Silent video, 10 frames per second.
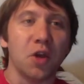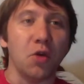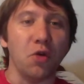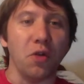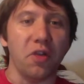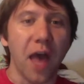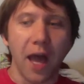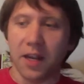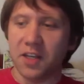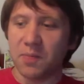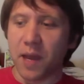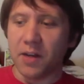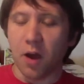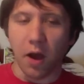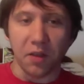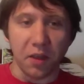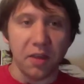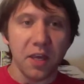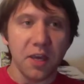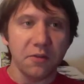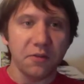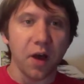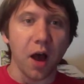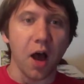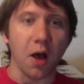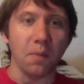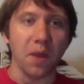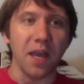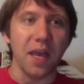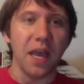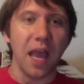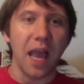so that is My Dog, the Thief. Okay,